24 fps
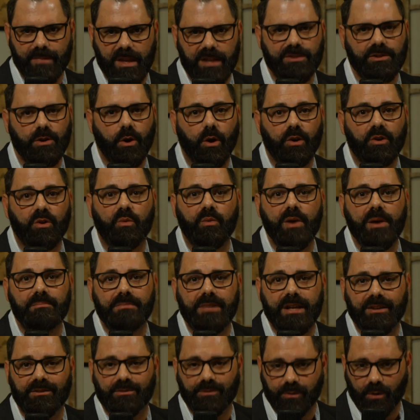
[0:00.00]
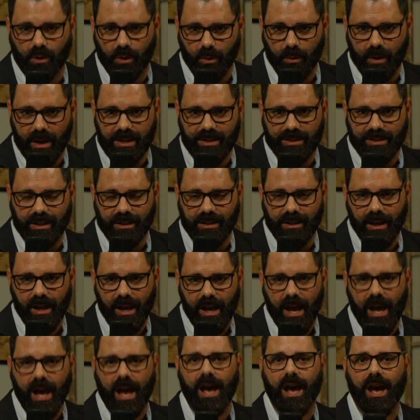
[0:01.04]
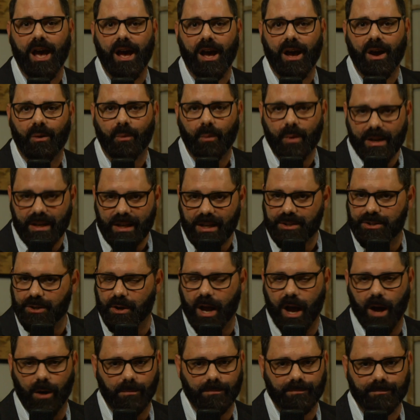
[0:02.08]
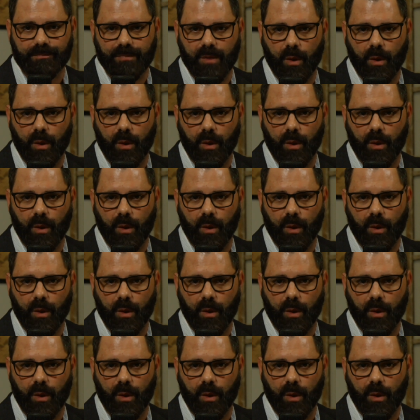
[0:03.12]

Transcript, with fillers: It's called a remnant for a reason. We need your help.